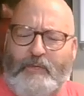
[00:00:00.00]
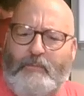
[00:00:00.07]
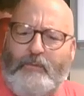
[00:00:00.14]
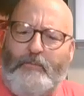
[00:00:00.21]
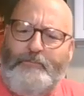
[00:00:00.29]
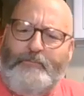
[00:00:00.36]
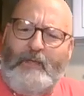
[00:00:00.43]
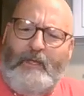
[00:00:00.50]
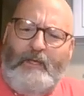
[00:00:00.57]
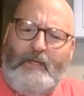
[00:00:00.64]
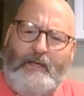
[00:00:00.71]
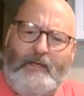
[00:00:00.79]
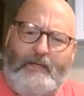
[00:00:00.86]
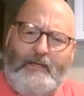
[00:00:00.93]
people
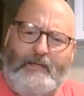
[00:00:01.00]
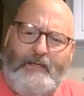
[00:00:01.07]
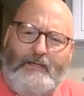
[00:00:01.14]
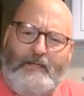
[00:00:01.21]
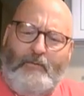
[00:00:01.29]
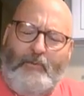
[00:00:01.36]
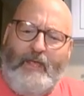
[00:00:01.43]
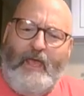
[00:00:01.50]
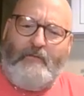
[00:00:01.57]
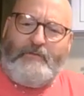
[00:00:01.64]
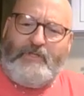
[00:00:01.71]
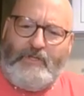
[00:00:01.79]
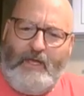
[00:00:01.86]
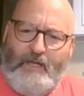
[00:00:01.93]
uh, we have
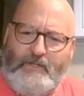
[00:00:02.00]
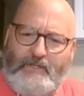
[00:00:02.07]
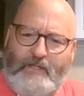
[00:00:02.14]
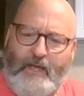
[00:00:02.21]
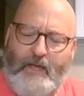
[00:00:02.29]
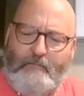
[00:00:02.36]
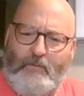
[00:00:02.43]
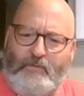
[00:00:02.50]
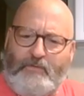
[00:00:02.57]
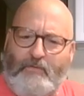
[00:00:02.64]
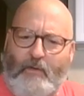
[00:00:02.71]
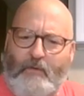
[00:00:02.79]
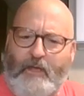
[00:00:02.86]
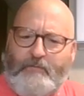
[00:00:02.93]
to change that most
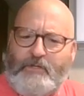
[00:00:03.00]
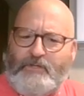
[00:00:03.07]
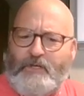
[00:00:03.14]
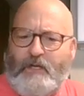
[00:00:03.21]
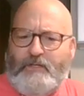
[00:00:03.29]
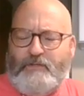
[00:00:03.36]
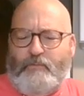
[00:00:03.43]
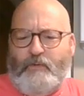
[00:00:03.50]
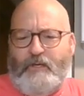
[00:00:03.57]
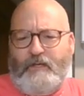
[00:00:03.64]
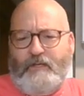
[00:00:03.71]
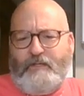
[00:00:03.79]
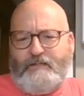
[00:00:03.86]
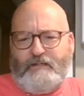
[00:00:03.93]
of all we have to change the
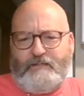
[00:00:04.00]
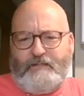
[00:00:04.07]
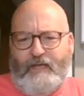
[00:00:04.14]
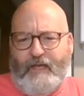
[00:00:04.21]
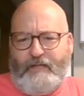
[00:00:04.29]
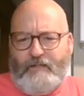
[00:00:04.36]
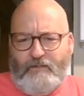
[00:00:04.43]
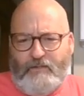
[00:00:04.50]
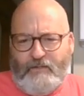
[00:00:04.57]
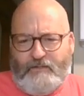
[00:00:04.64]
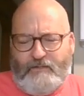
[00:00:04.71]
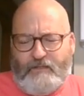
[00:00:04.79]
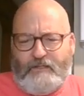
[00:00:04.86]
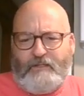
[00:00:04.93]
way society
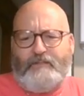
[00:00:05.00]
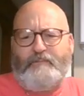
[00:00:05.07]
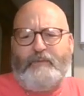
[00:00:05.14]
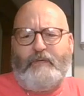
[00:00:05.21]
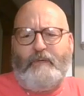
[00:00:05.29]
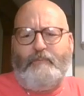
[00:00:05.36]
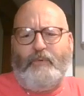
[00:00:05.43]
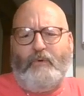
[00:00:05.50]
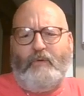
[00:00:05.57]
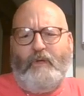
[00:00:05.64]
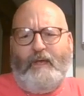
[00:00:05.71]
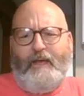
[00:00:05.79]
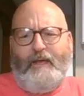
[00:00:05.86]
looks at these people